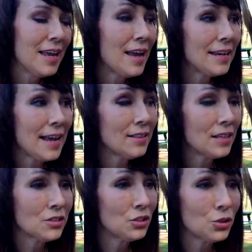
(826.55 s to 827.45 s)
Again,
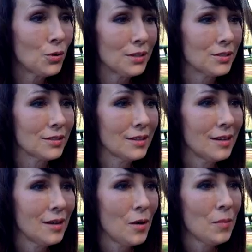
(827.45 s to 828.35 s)
that's a choice.
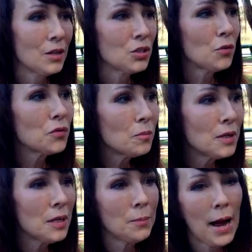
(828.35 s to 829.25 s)
So for
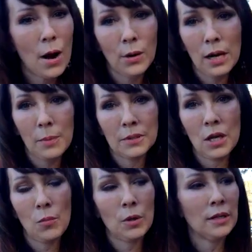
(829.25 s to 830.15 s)
me, powering up has
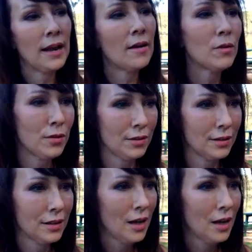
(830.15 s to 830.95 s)
helped me in everything.